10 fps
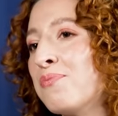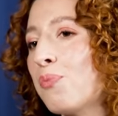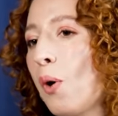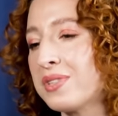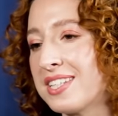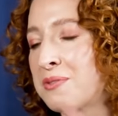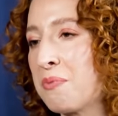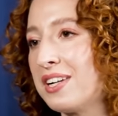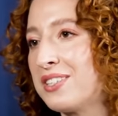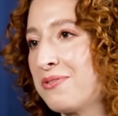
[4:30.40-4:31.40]
What was the
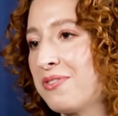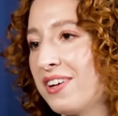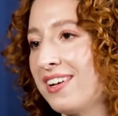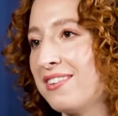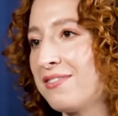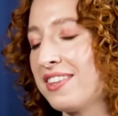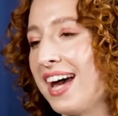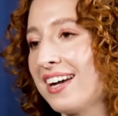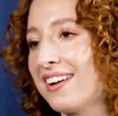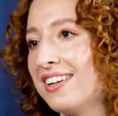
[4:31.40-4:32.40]
inspiration for
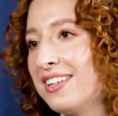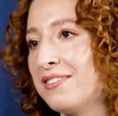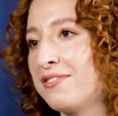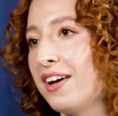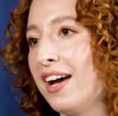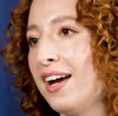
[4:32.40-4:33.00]
that kind of,